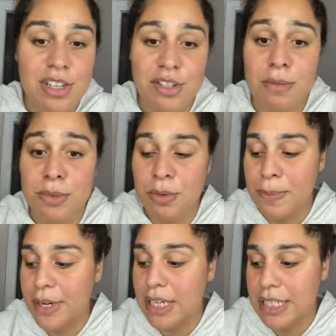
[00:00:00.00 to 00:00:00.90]
So I'm
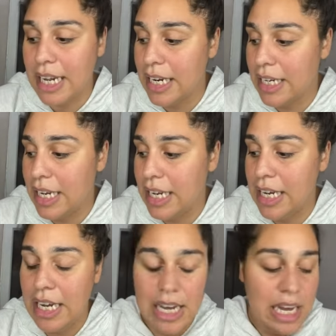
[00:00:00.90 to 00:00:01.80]
super excited.
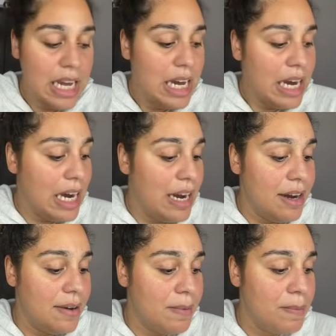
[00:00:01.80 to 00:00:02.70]

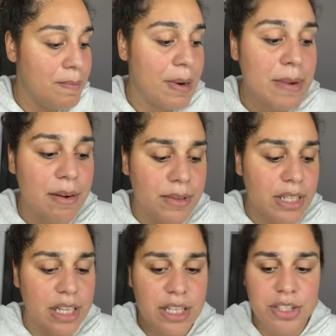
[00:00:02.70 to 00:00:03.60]
Um, but I'm not
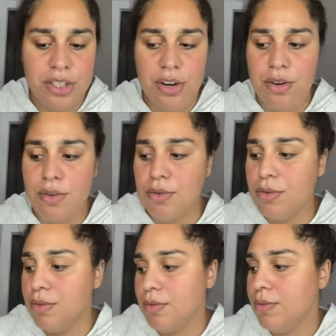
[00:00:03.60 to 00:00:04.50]
really gonna
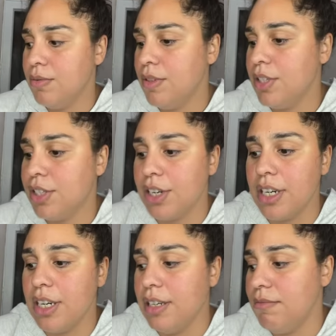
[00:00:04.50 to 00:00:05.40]
show
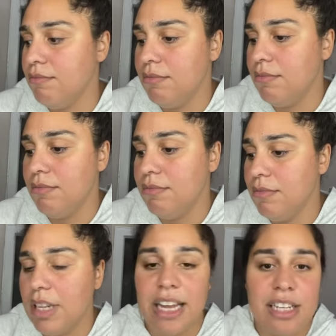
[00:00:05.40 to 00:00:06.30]
certain
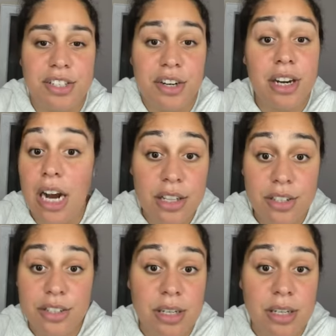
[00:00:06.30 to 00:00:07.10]
like certain colors.